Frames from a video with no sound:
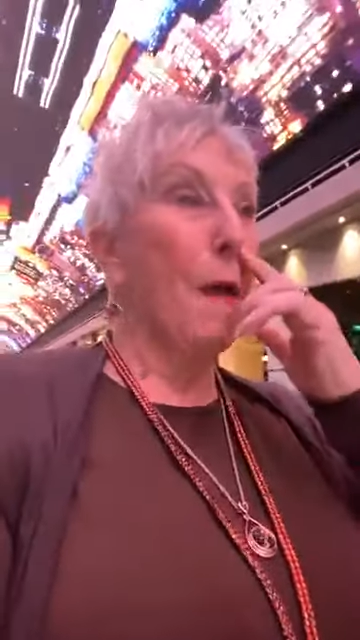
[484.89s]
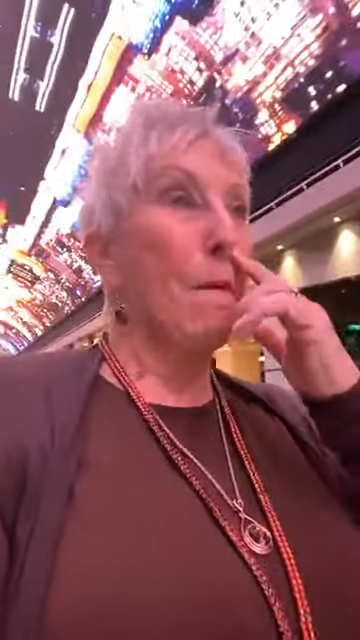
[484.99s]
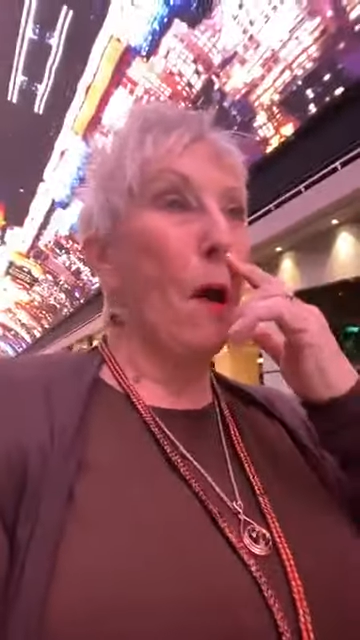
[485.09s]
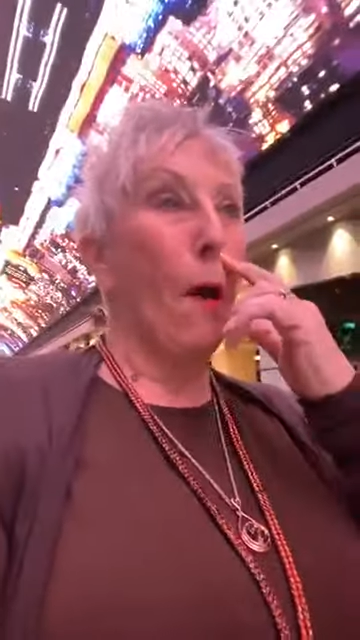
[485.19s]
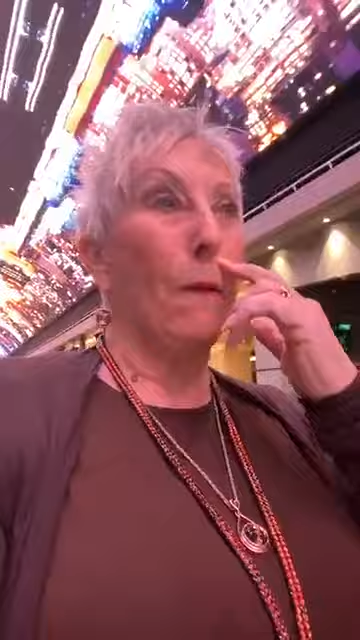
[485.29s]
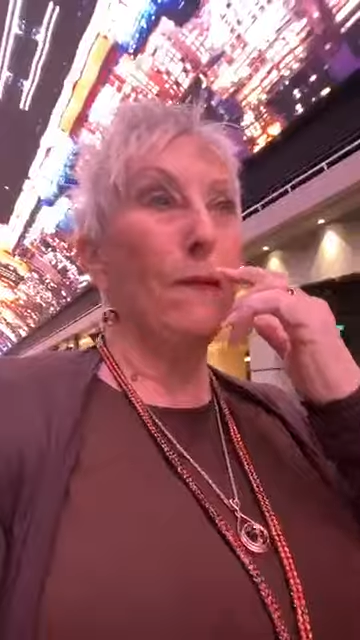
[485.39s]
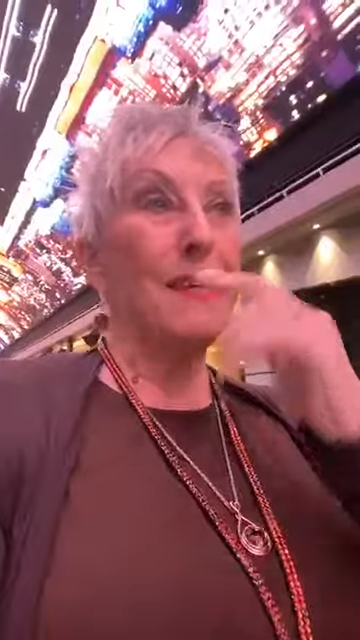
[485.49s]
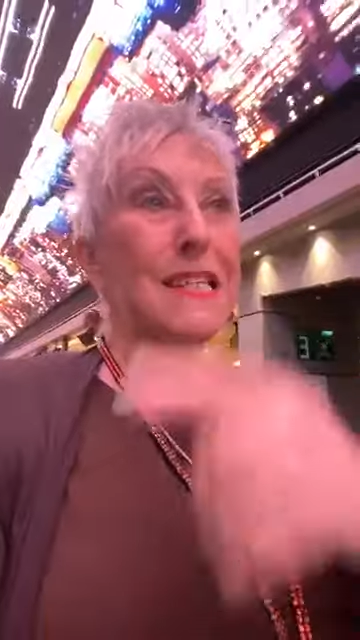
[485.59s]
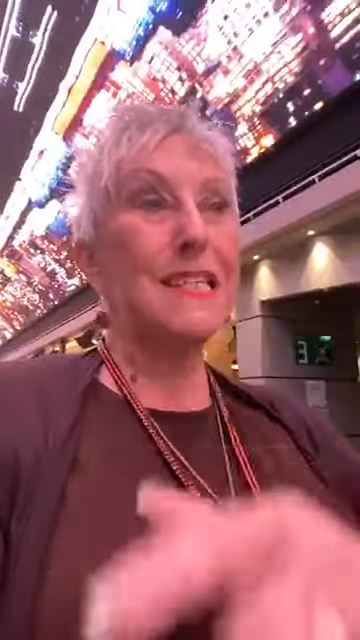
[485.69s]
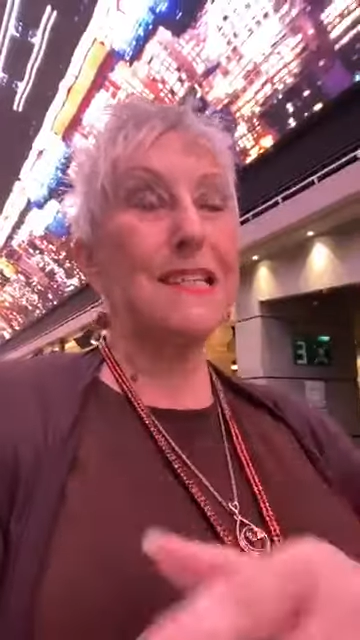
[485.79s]
on
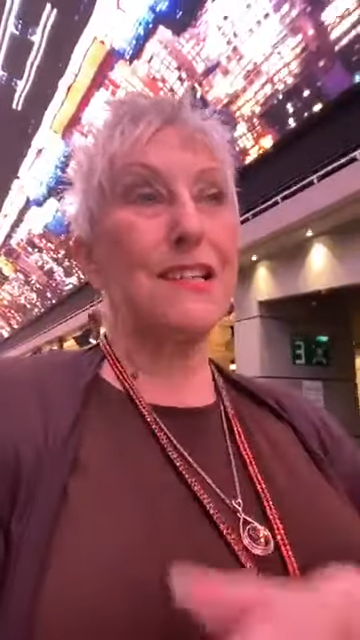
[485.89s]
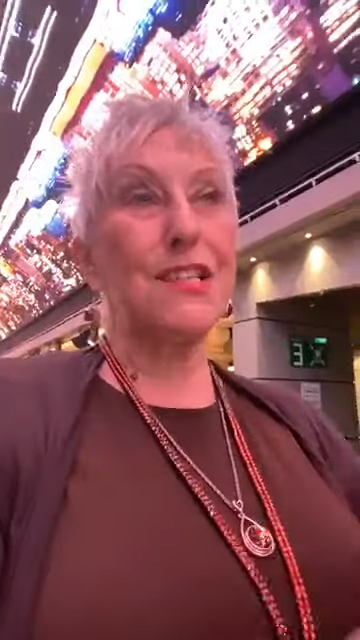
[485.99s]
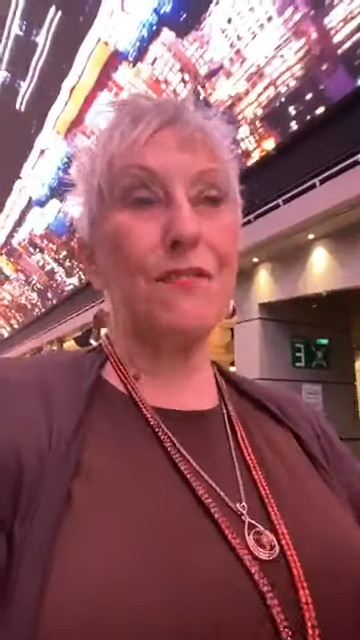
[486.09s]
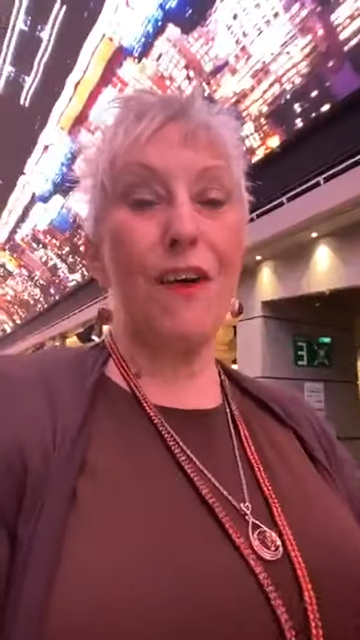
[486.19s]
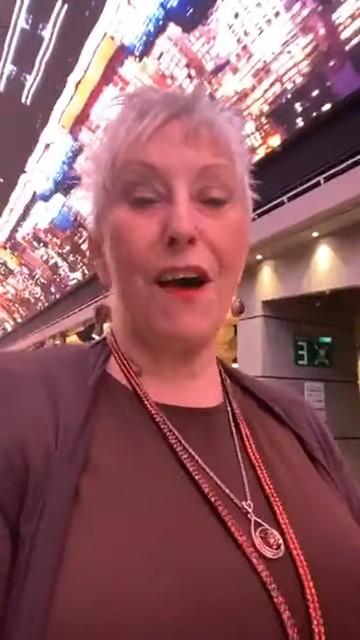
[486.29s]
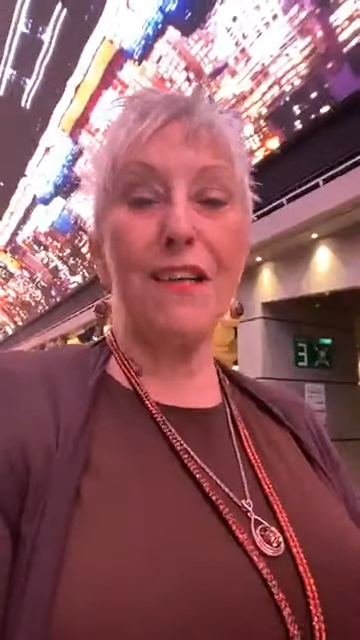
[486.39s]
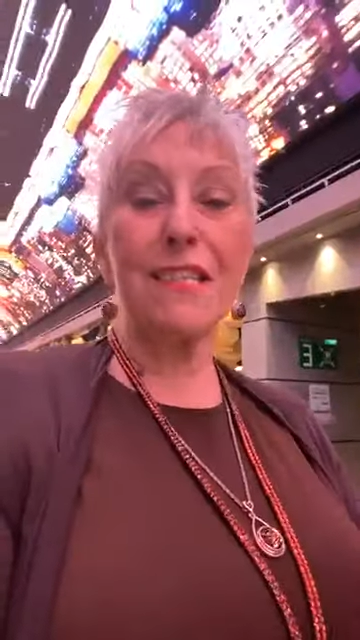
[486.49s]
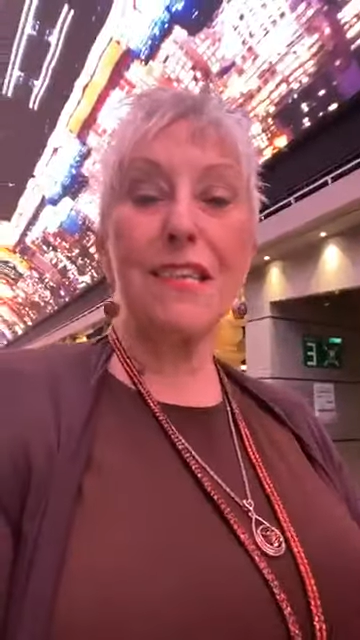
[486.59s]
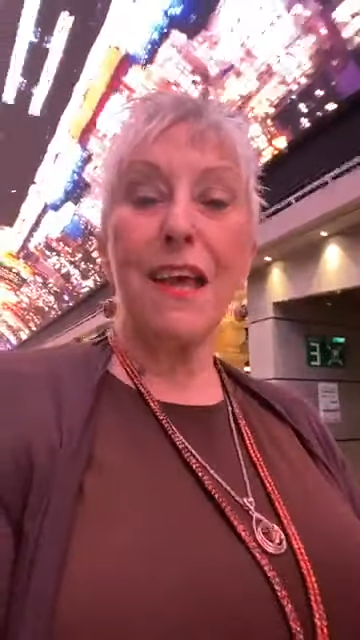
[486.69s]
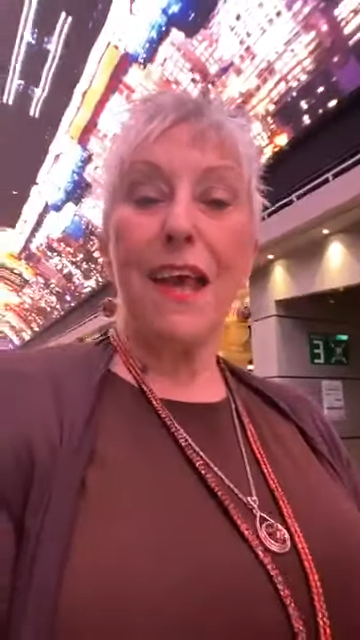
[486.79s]
this device,